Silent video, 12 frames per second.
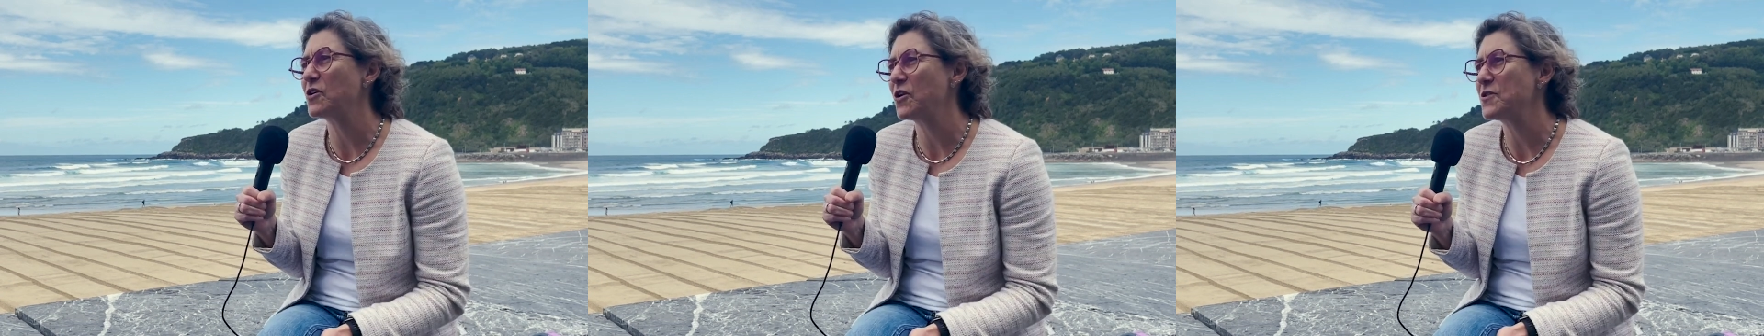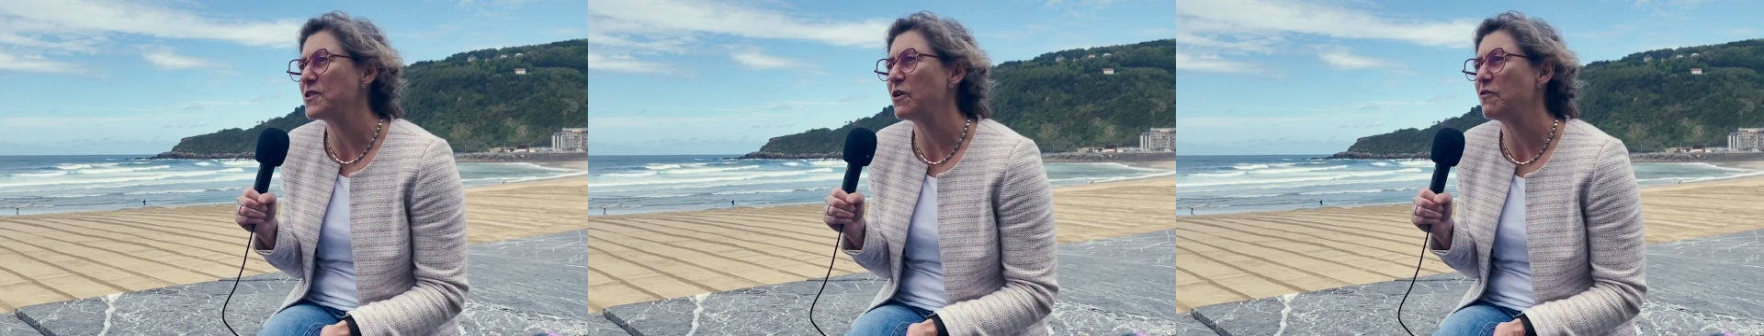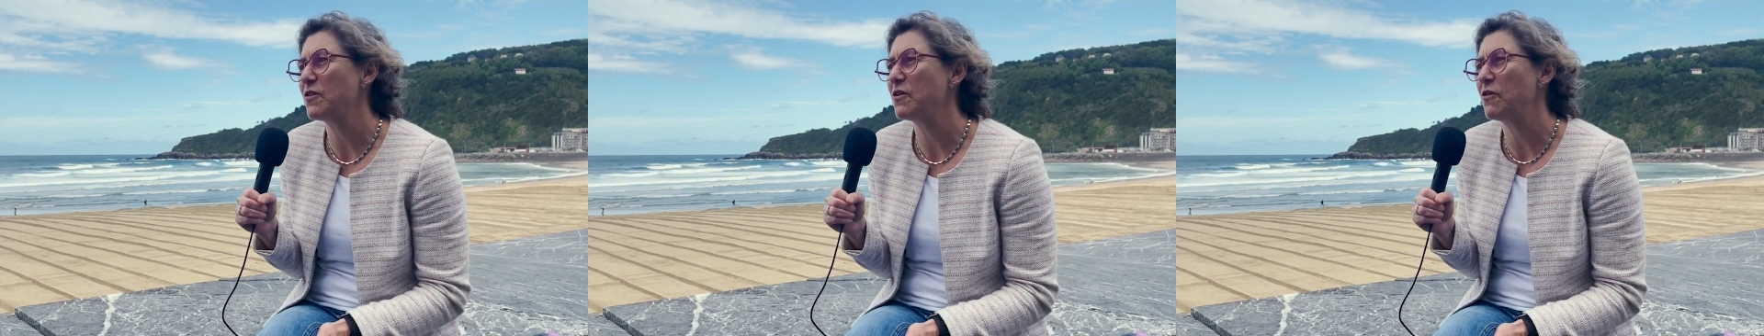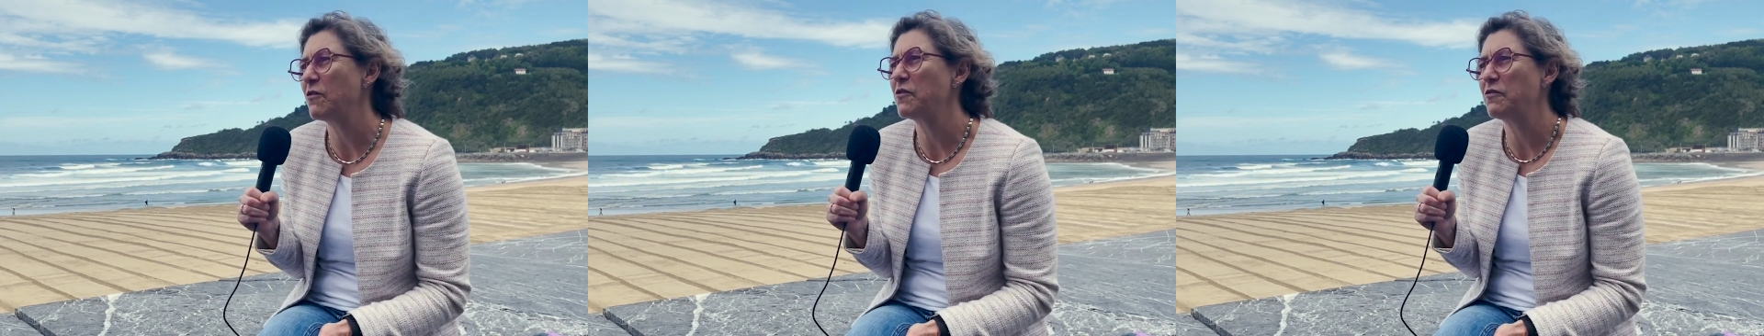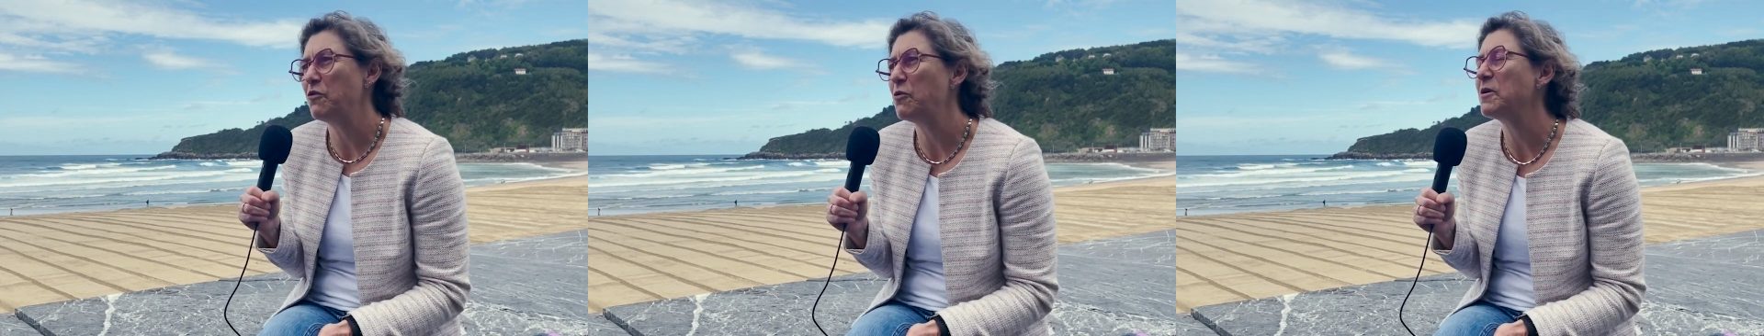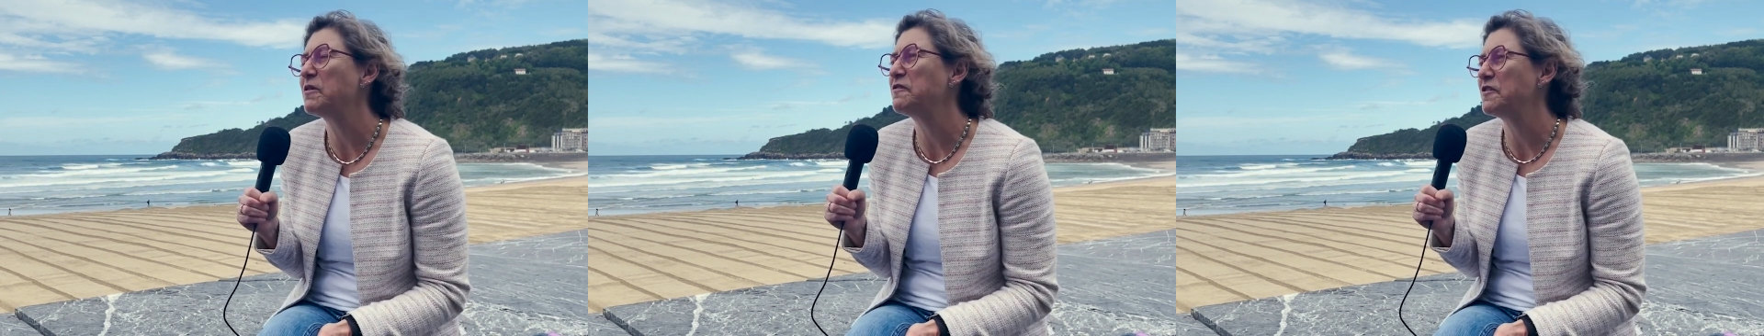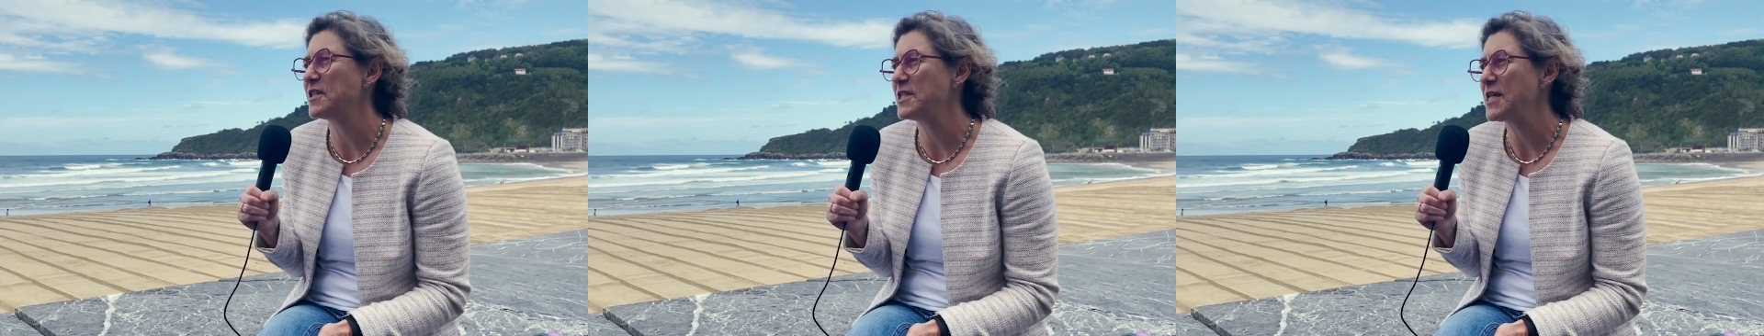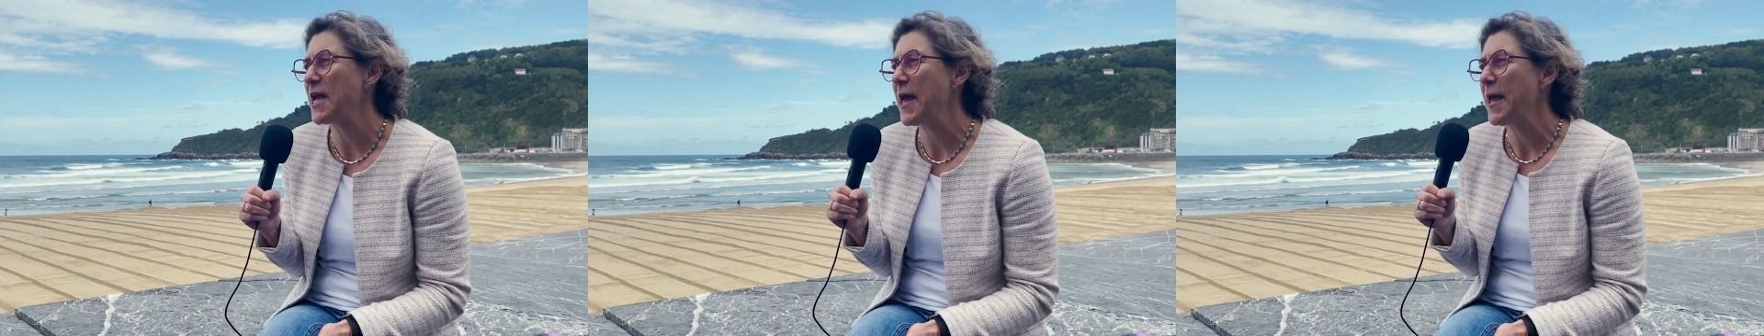closing of the Forbion fund,